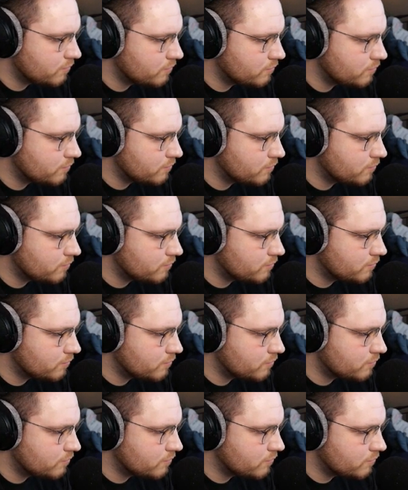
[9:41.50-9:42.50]

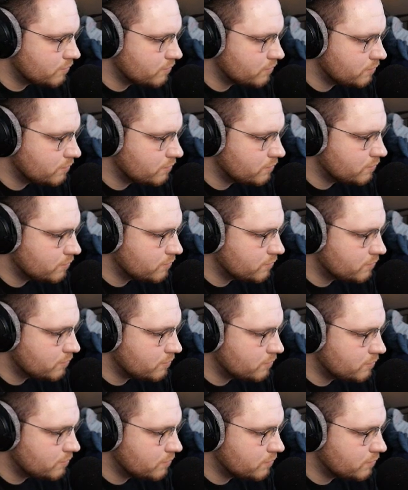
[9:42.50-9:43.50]

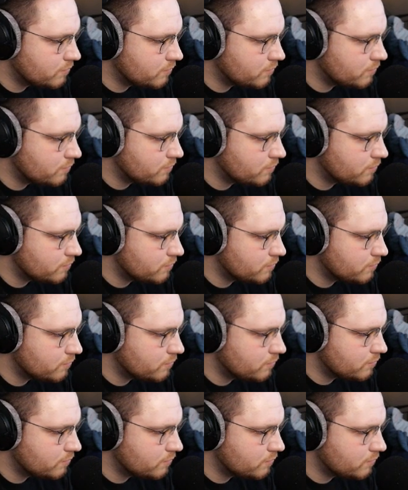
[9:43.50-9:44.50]

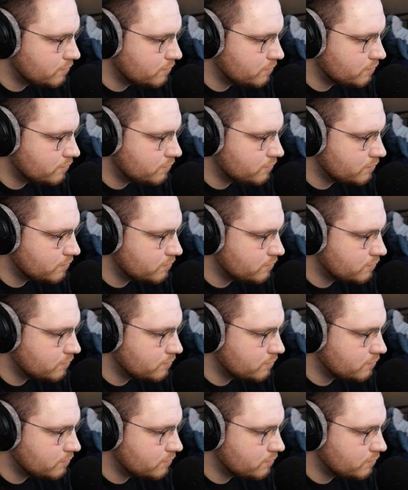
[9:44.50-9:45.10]
This person isn't speaking.